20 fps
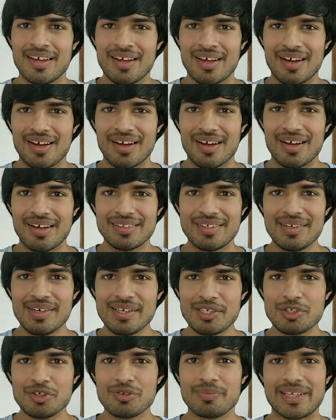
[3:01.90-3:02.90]
There
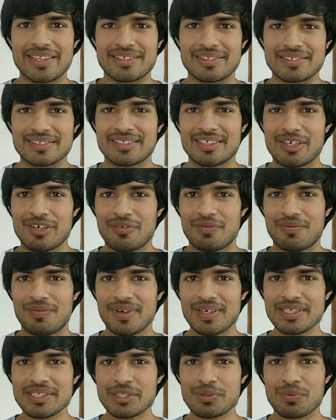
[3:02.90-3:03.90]
are two methods.
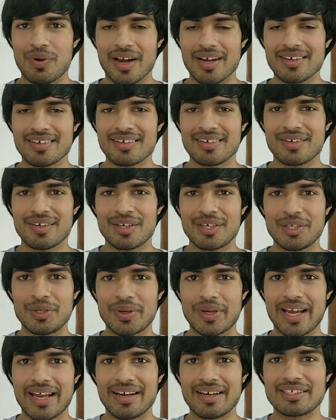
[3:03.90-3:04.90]
First one, you
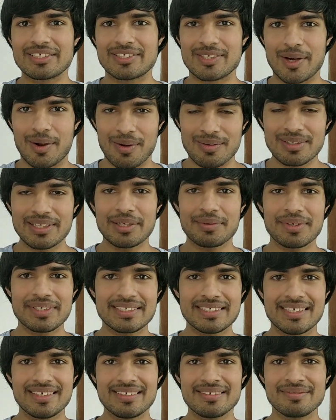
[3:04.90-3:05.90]
can solve the
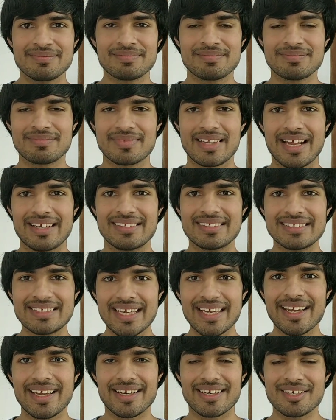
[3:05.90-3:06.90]
question, and the
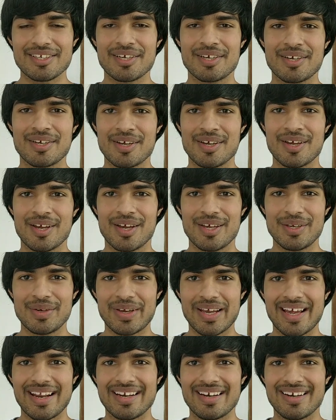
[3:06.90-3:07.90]
second, you
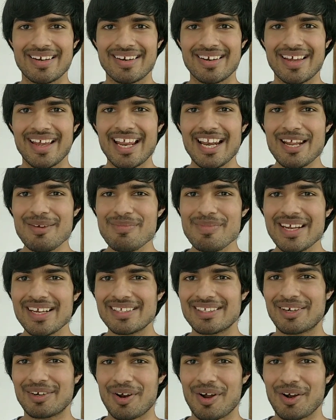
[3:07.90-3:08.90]
can
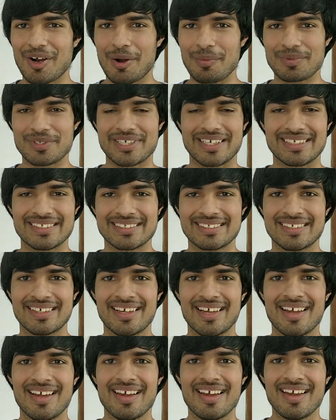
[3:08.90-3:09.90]
eliminate the wrong options.
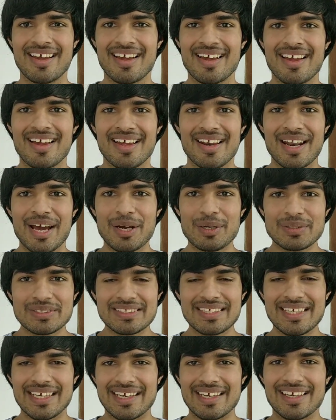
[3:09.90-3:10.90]
Now
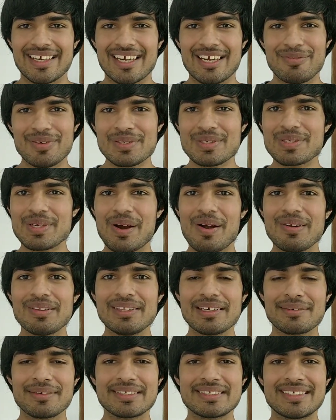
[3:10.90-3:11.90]
see, if you solve
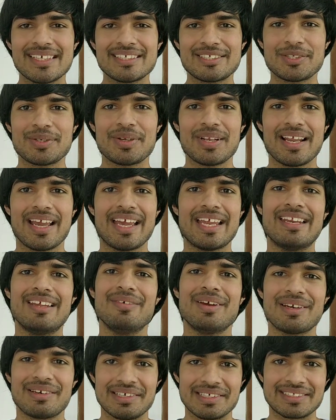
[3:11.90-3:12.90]
the questions, you will
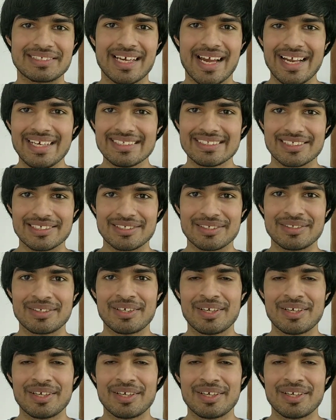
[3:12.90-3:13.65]
anyway reach the answer.